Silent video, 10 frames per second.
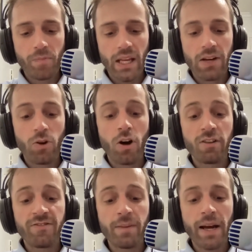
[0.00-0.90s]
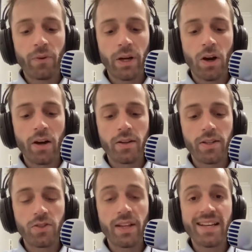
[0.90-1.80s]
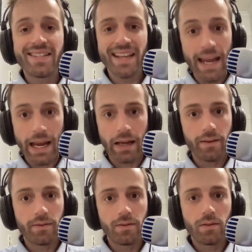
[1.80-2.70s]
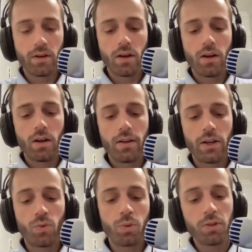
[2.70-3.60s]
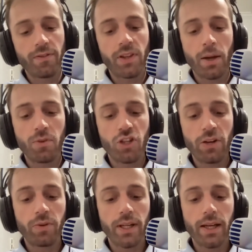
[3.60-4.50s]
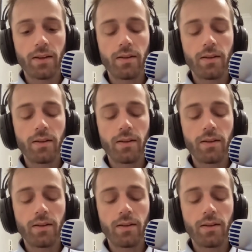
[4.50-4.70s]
it'll cause feedback regardless. So they say that a rule of thumb generally,